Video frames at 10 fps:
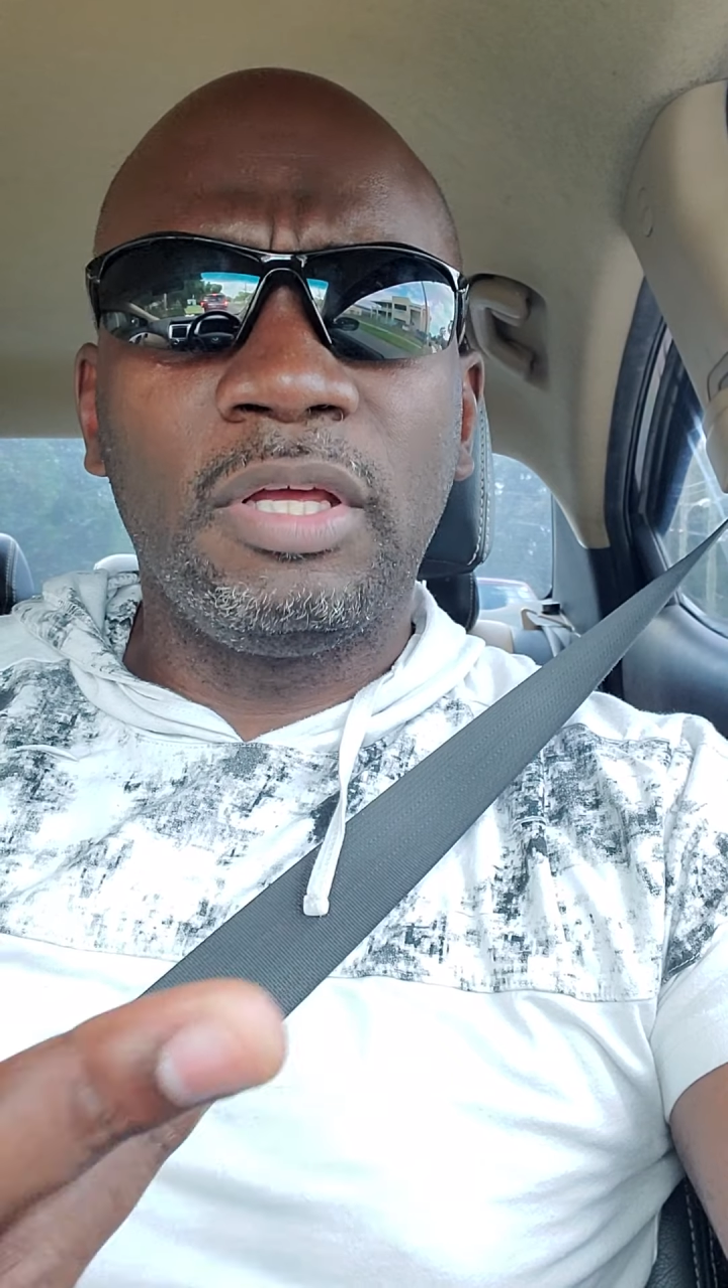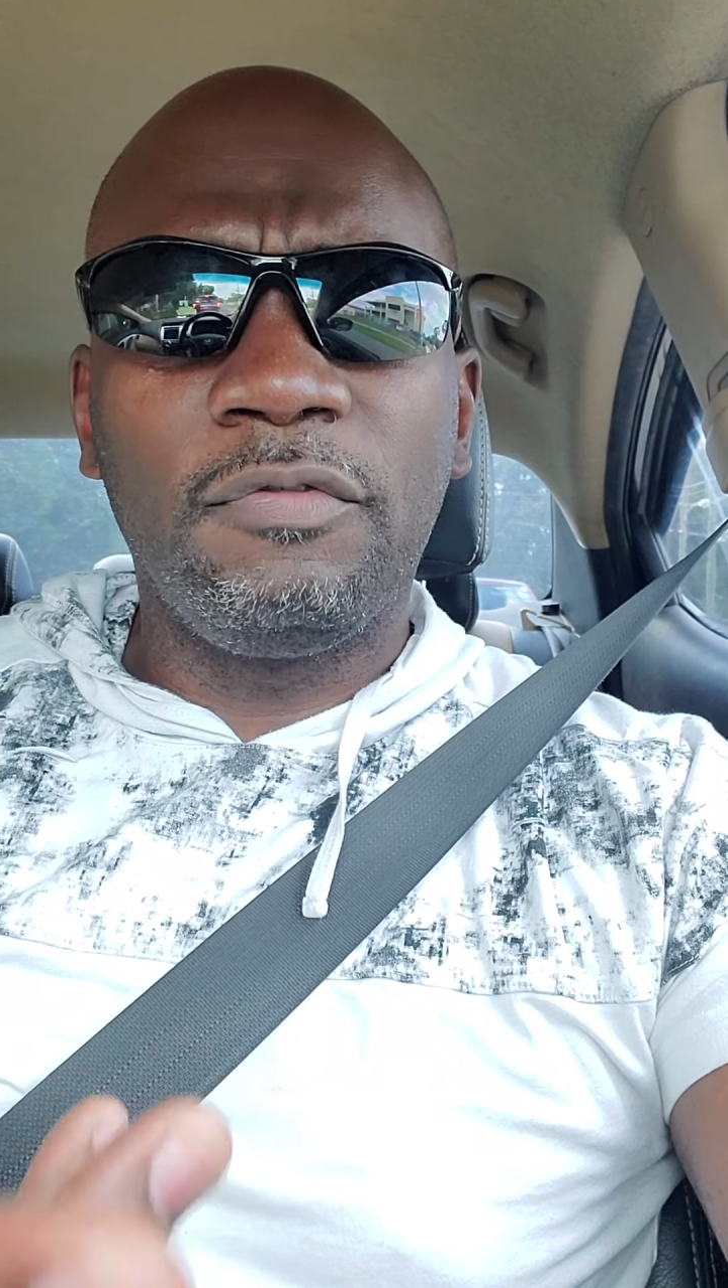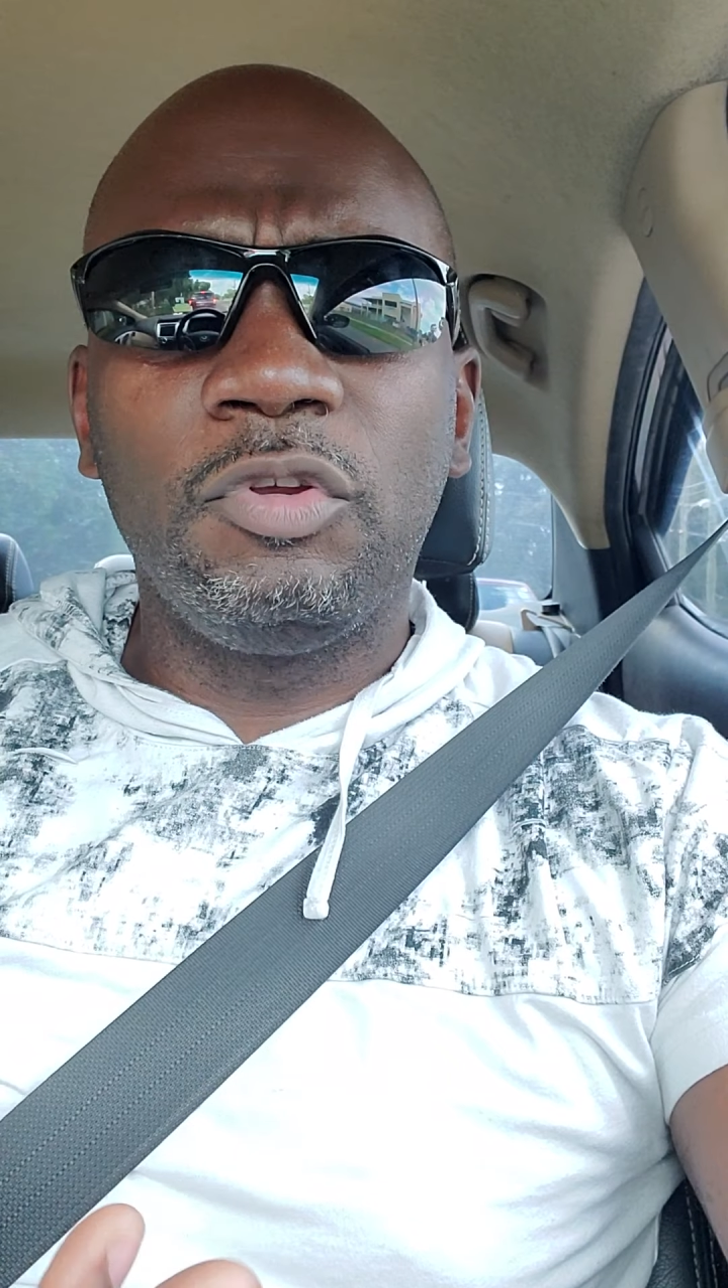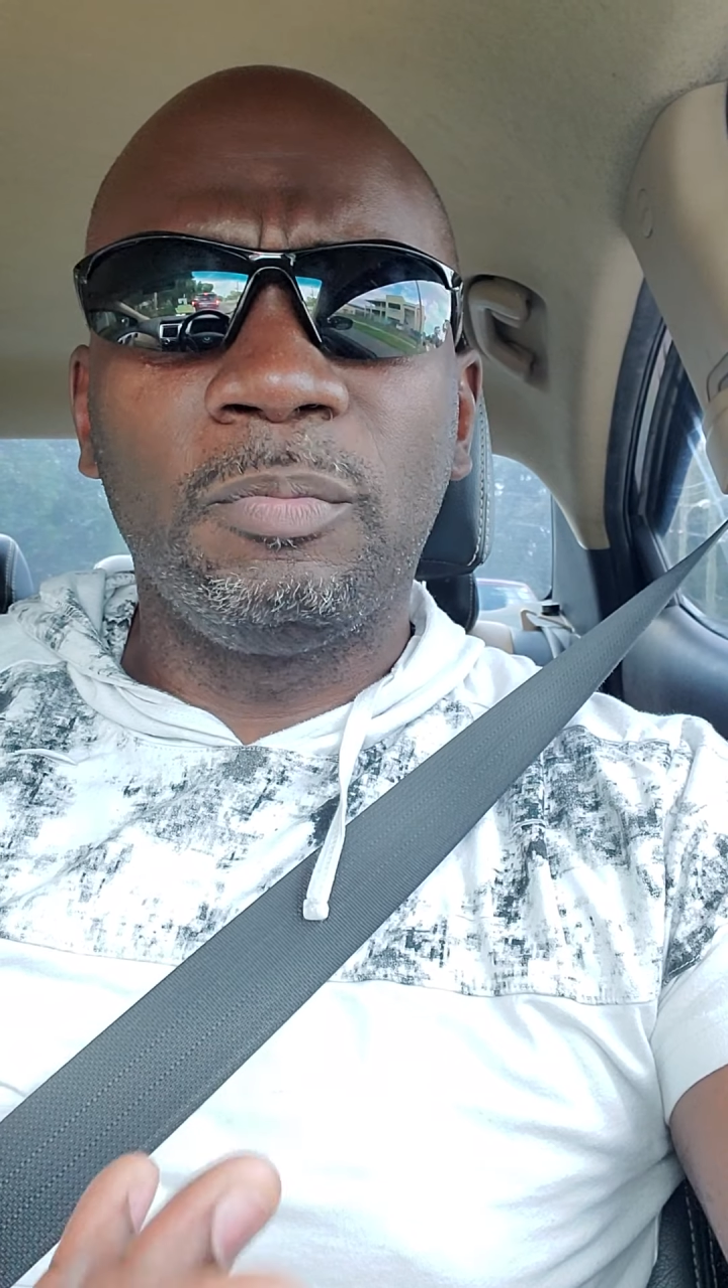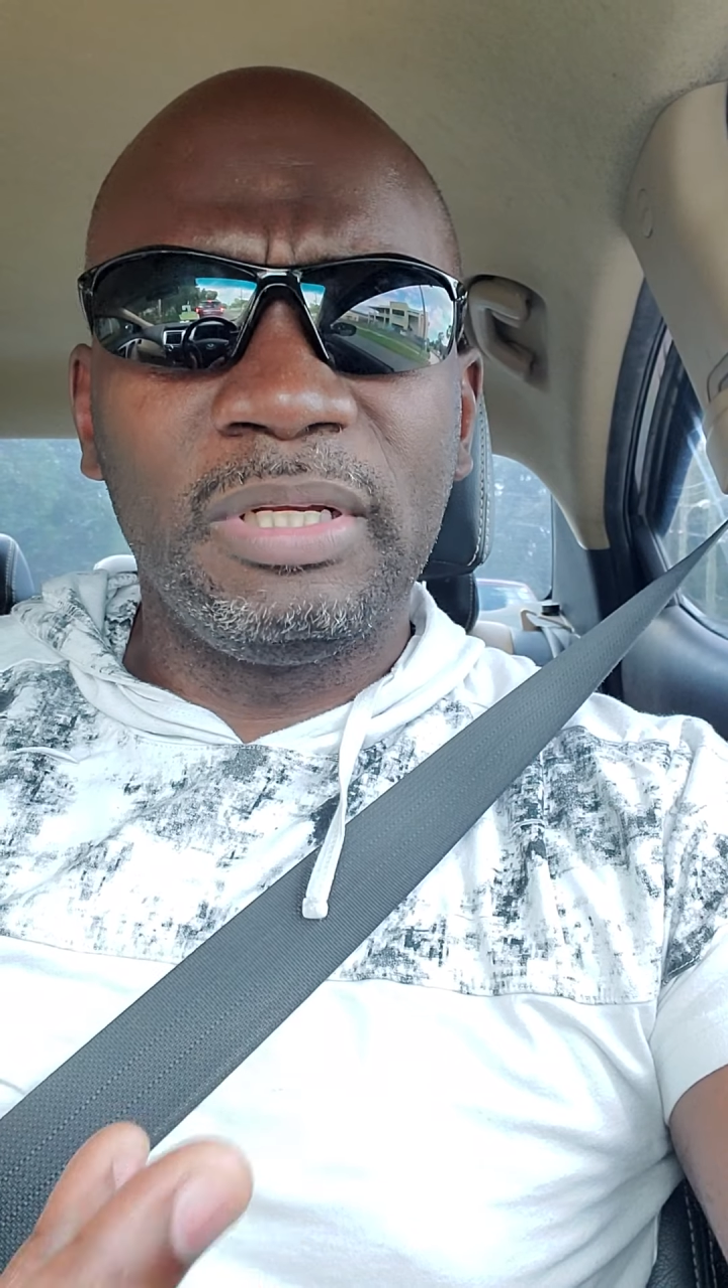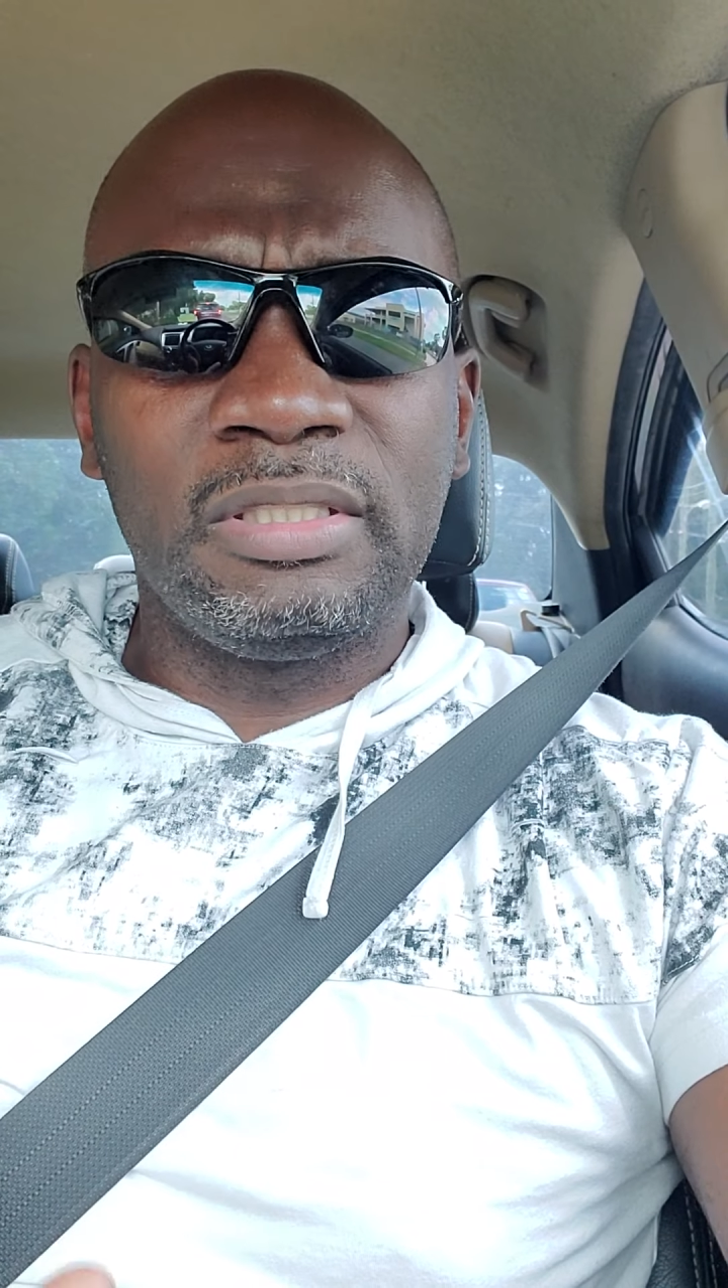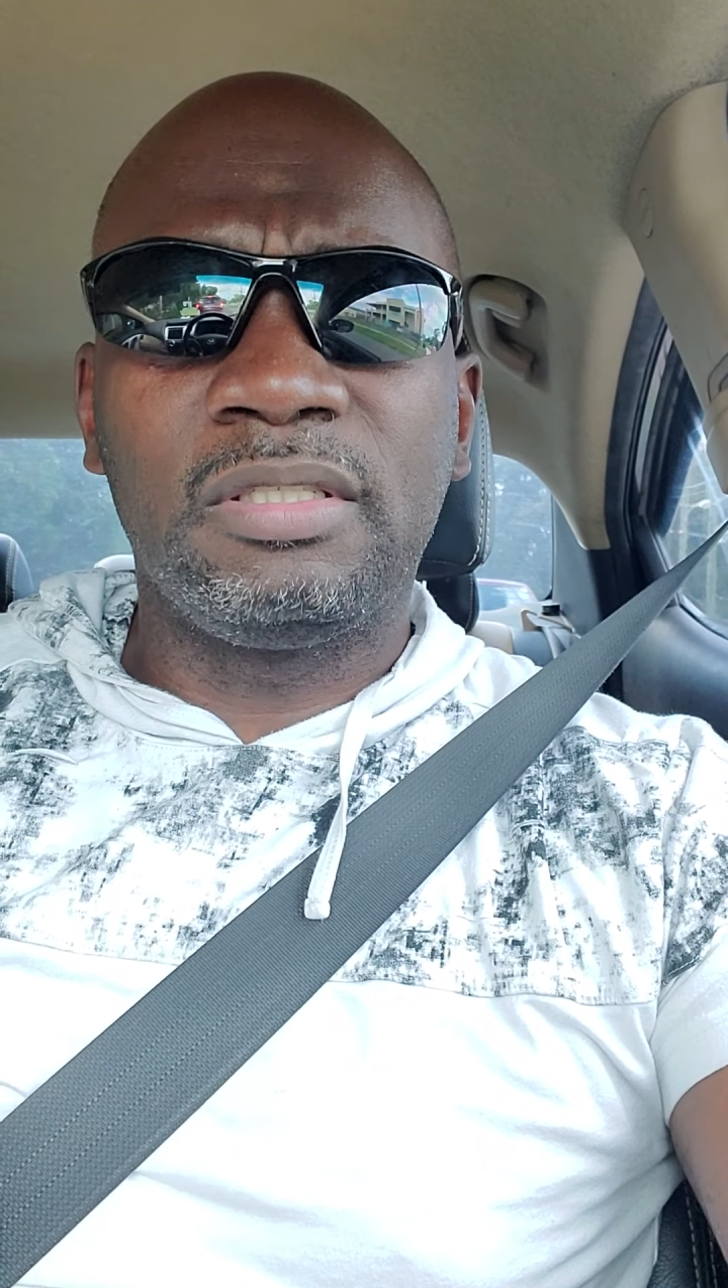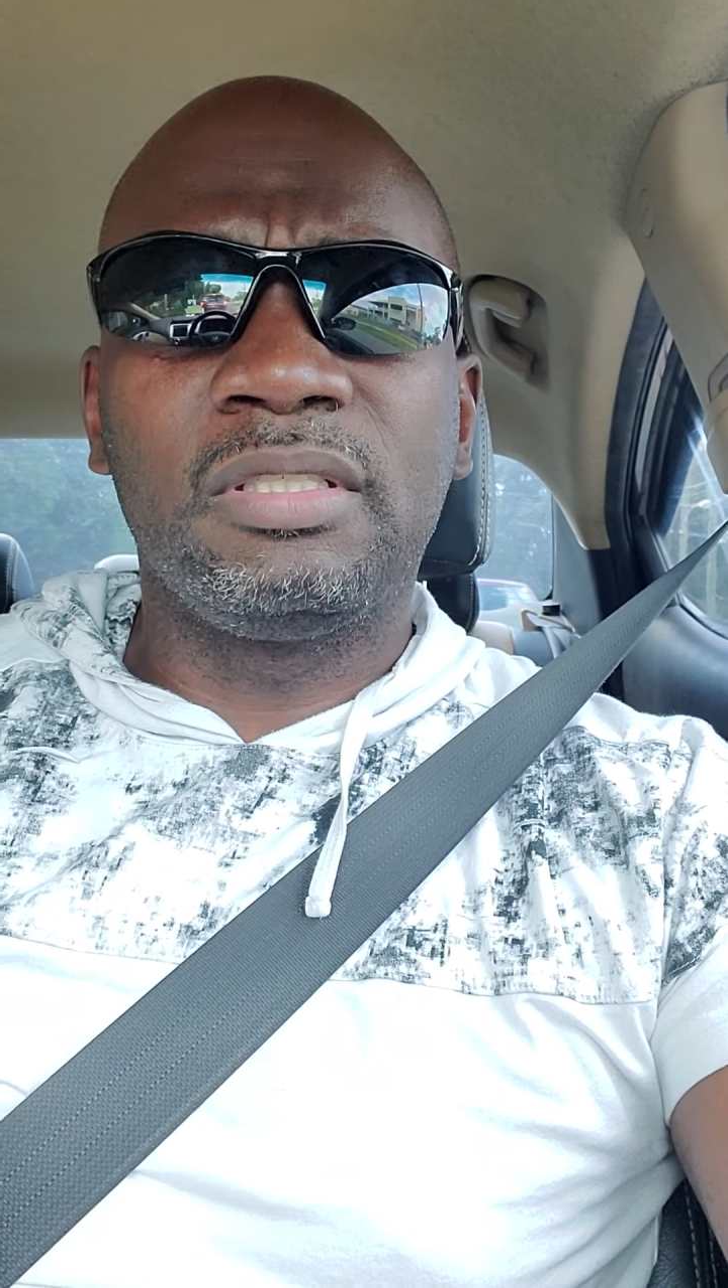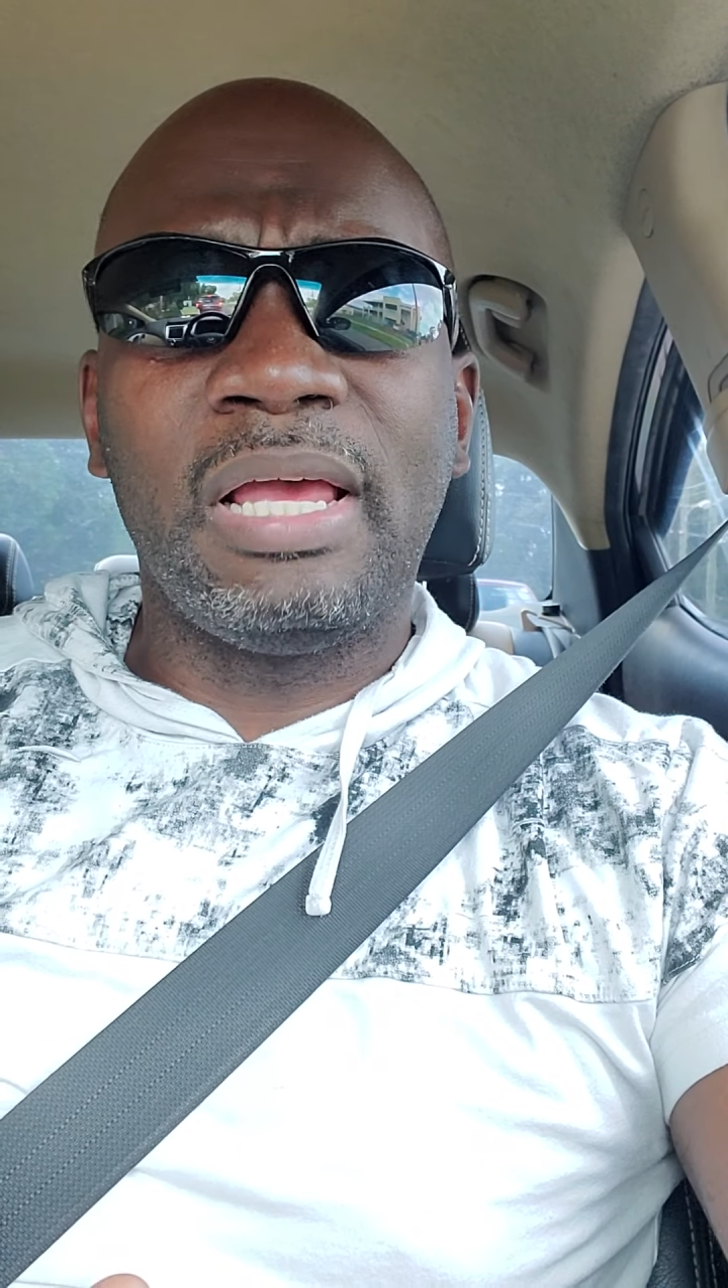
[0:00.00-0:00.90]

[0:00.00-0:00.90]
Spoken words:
if your business is